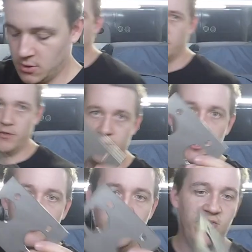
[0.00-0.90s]

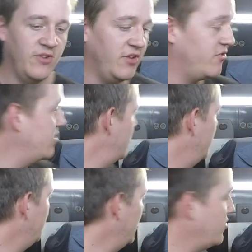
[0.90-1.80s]
This is going to go on
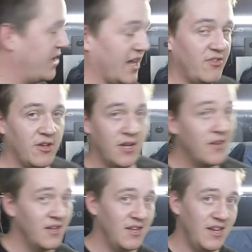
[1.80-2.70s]
the bulkhead.
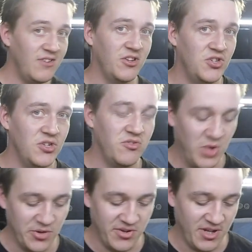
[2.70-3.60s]
Yes, I should have
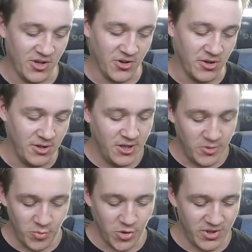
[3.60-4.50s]
welded it on,
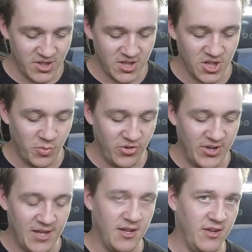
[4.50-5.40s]
but we're just going to pretend that it's